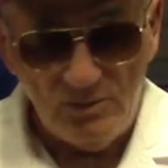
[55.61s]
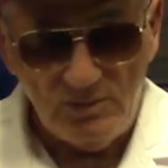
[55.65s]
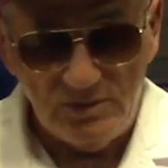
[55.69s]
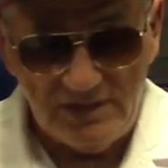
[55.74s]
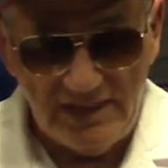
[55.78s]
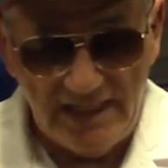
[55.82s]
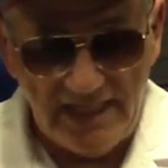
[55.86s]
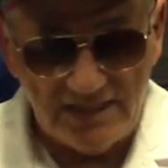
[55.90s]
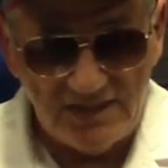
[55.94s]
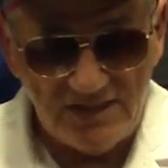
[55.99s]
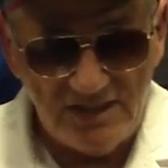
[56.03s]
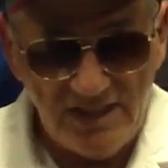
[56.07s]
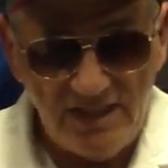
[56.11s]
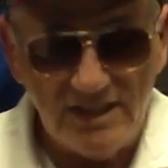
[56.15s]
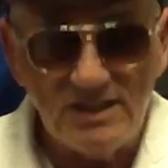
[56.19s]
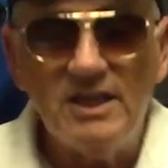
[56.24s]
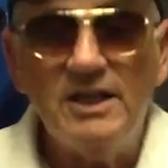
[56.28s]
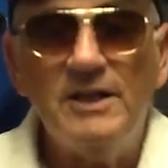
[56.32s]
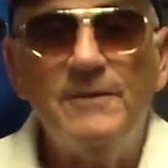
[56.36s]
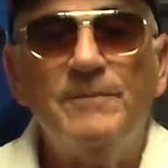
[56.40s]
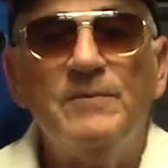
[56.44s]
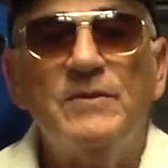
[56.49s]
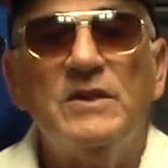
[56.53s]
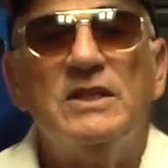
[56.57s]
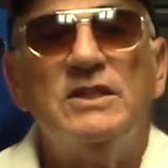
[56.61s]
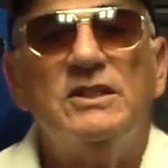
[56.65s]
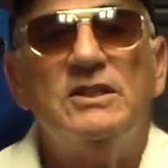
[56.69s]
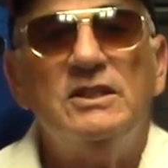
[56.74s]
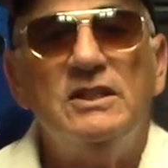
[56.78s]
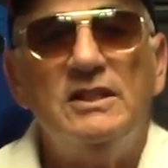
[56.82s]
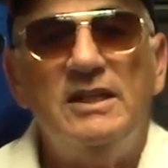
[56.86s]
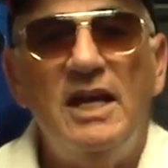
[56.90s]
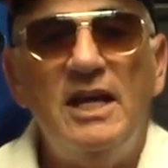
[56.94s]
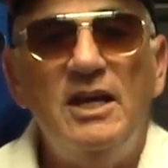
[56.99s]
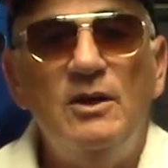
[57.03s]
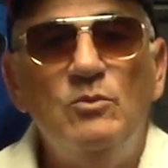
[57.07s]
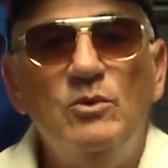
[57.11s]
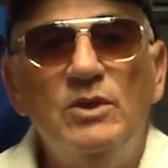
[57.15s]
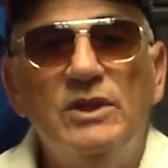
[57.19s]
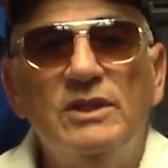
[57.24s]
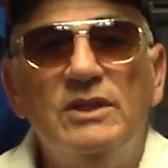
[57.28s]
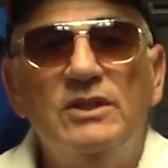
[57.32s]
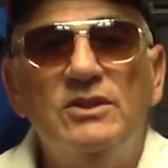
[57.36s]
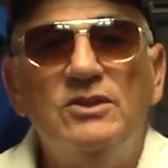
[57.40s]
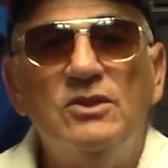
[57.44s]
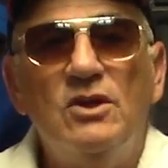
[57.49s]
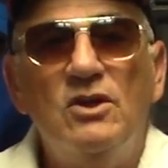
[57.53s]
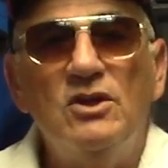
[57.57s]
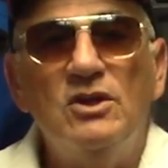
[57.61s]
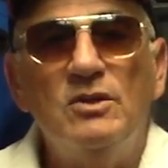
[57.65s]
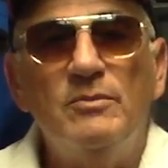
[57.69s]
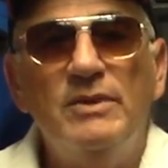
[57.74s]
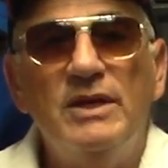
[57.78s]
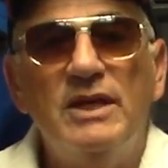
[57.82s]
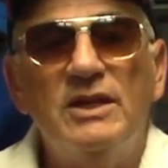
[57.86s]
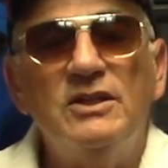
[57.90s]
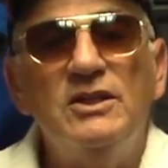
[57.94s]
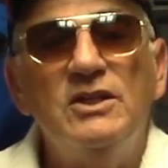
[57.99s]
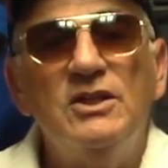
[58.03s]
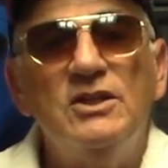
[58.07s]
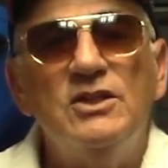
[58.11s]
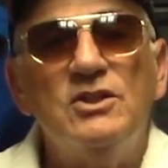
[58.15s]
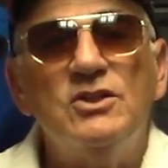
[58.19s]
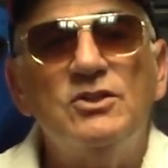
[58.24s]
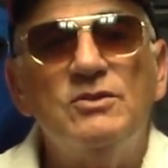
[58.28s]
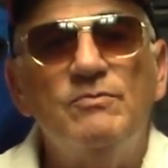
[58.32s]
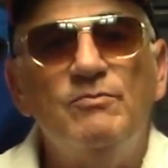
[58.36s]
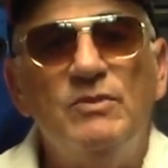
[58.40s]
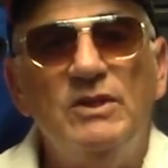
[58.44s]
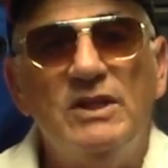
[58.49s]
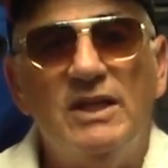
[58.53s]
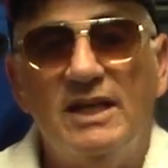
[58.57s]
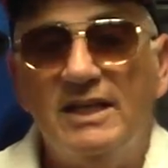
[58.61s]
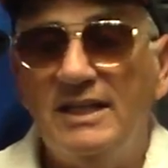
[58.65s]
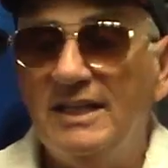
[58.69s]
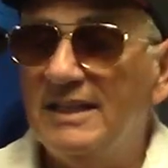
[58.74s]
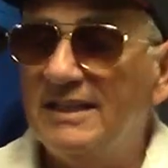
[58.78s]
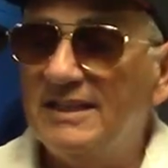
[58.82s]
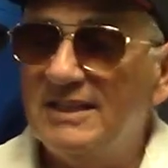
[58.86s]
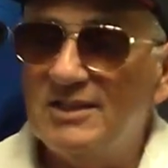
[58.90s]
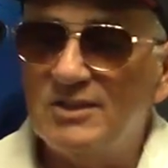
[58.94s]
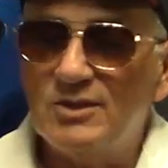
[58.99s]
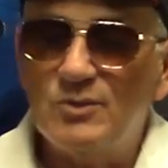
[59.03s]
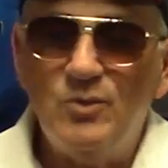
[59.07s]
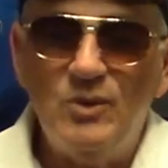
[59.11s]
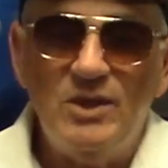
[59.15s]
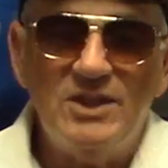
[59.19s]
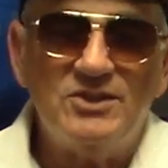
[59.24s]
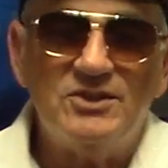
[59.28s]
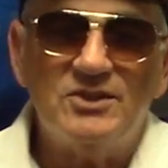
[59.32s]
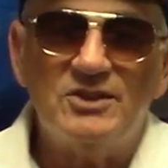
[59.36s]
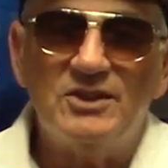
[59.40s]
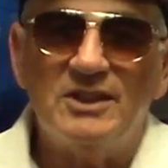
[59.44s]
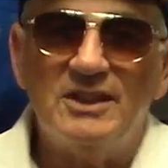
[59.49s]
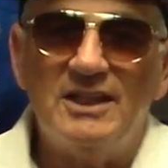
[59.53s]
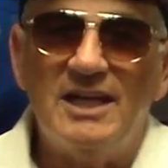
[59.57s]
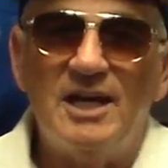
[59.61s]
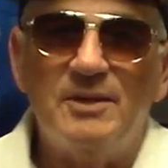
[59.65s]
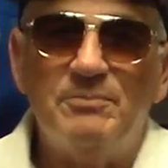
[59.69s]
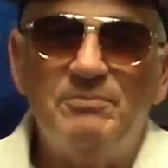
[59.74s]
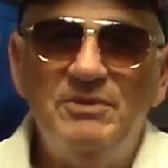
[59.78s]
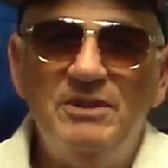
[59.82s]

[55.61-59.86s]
With that said, today we're going to talk about, I get this question a lot.